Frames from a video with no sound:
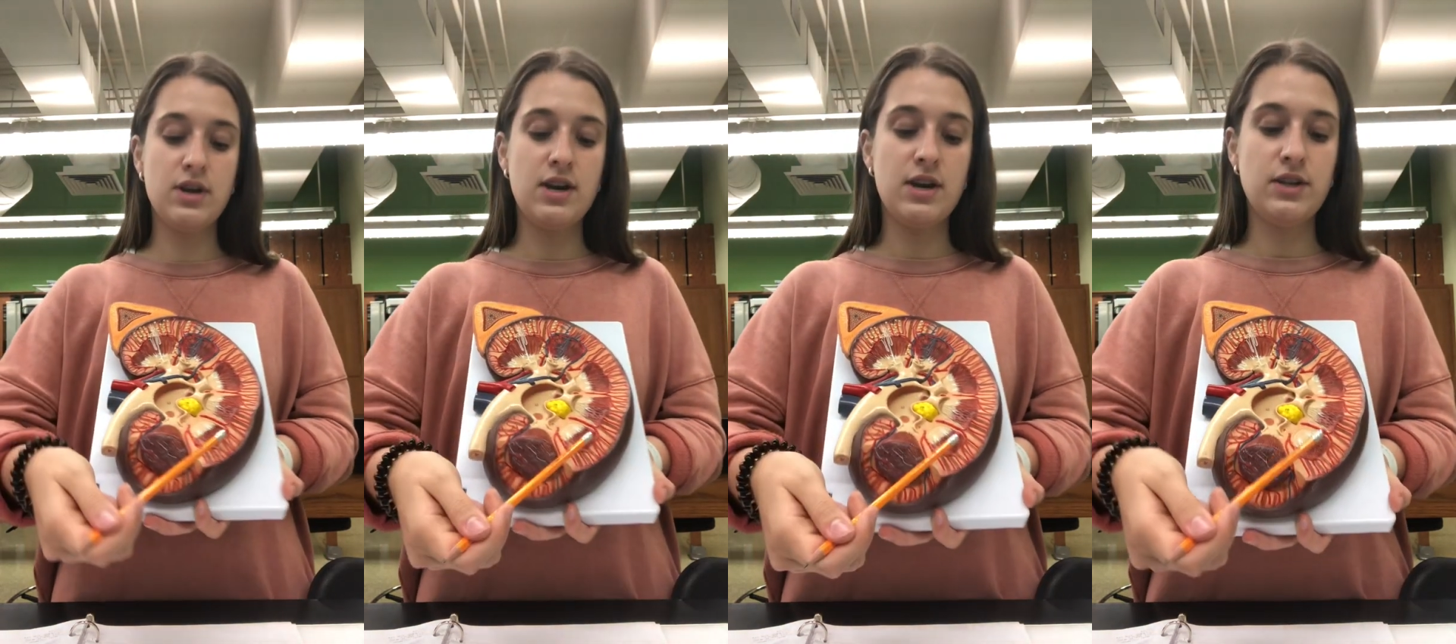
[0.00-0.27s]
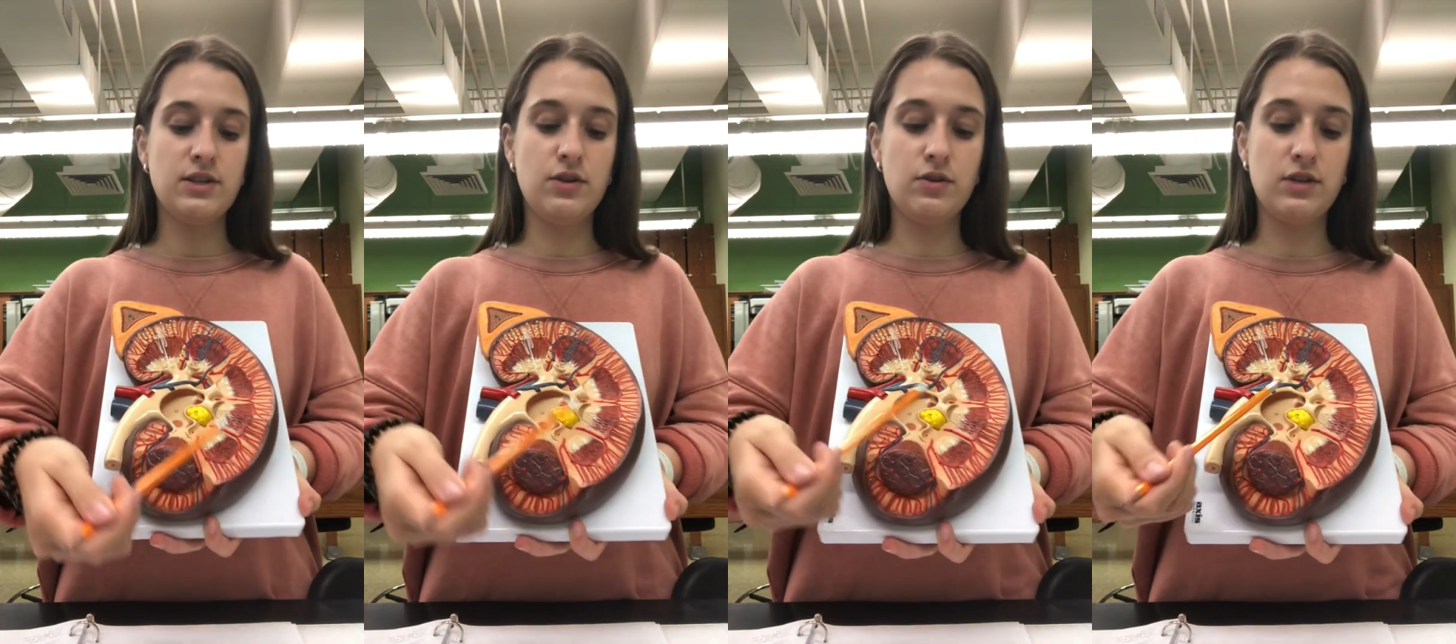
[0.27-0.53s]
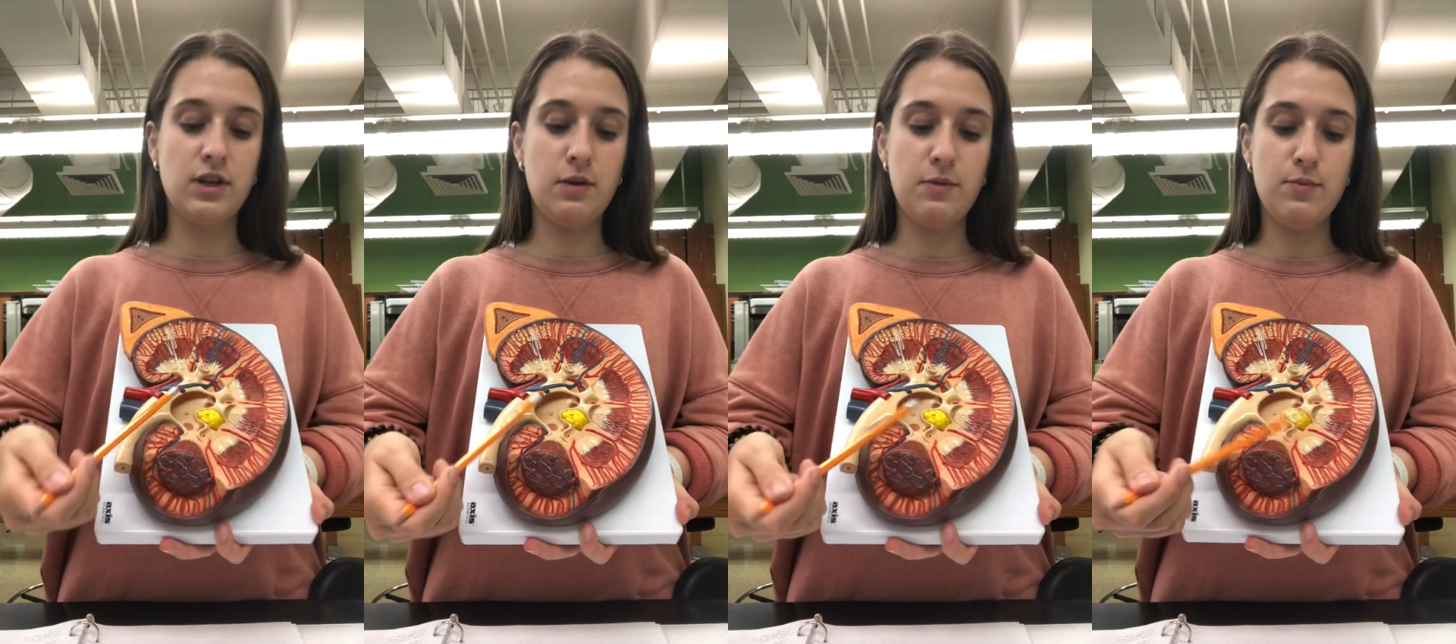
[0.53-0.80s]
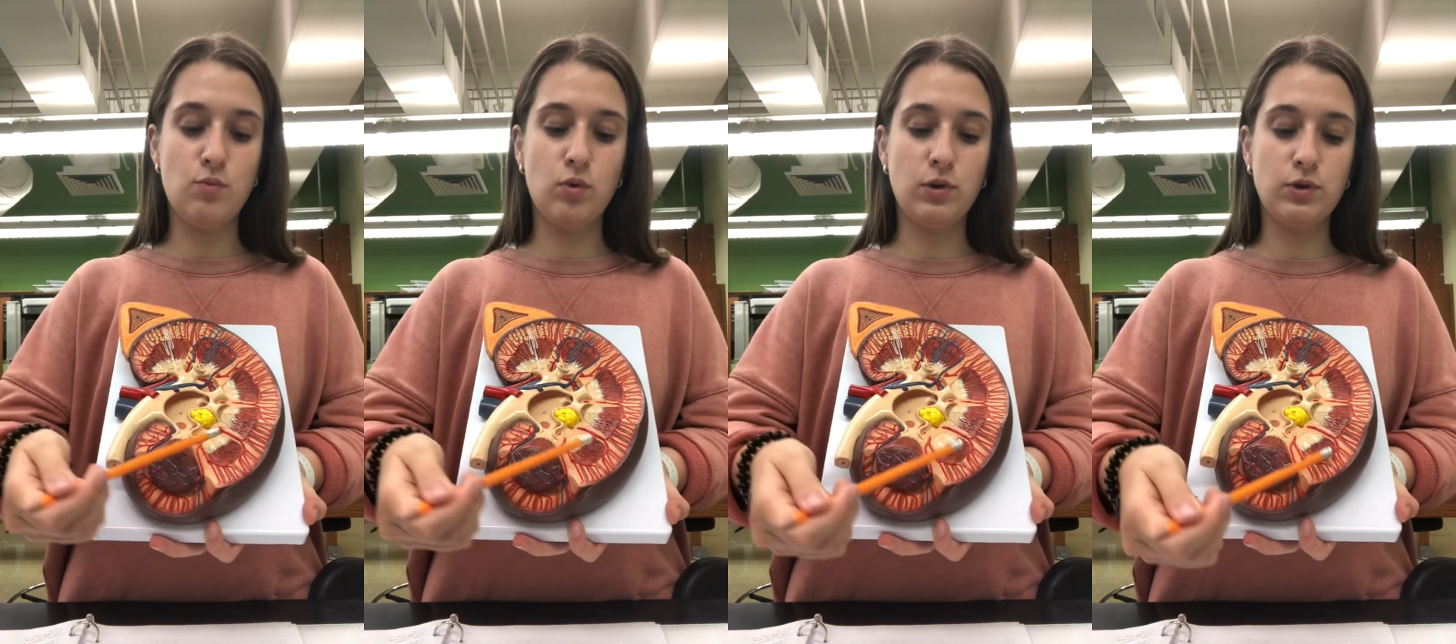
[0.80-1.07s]
So it's going to be
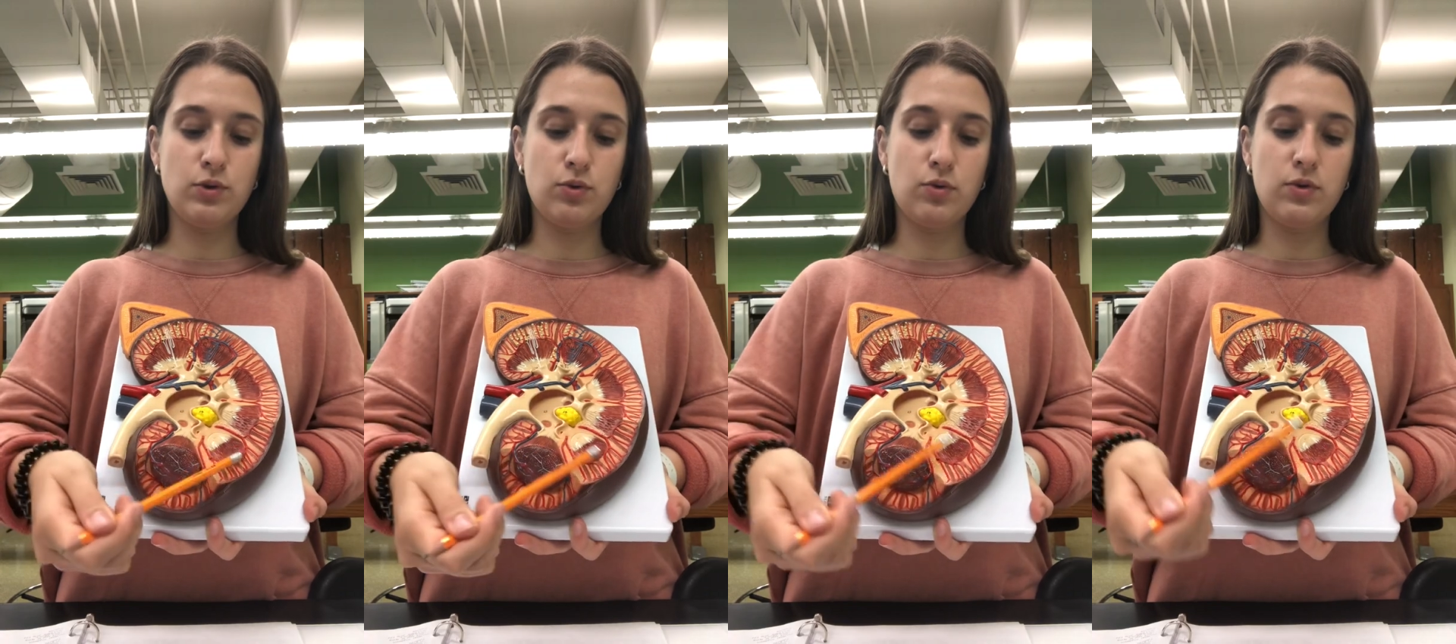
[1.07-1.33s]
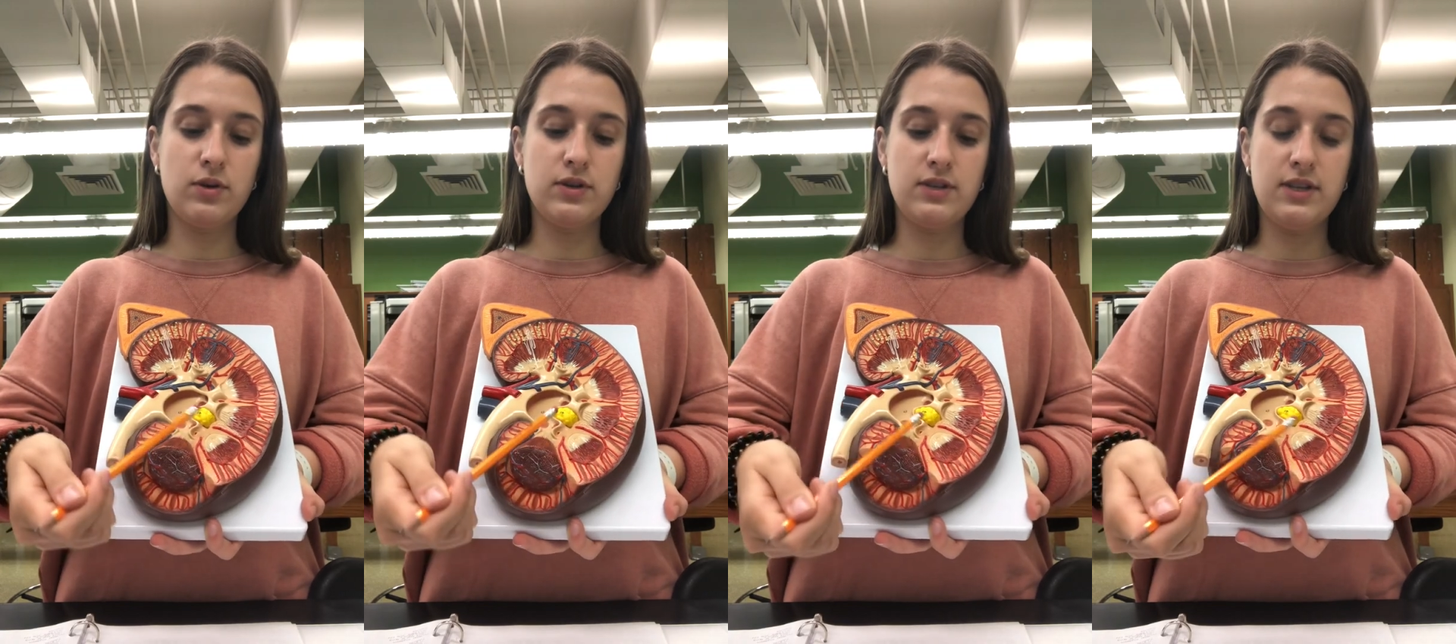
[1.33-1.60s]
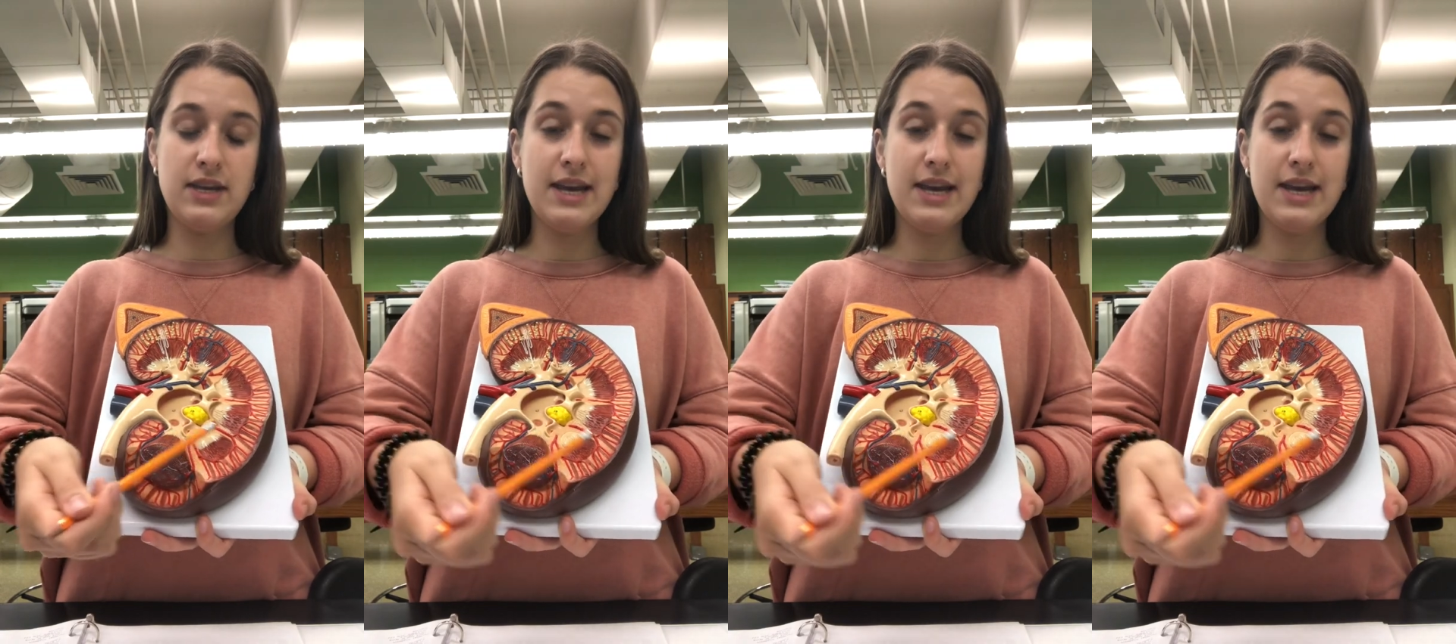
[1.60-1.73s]
more towards the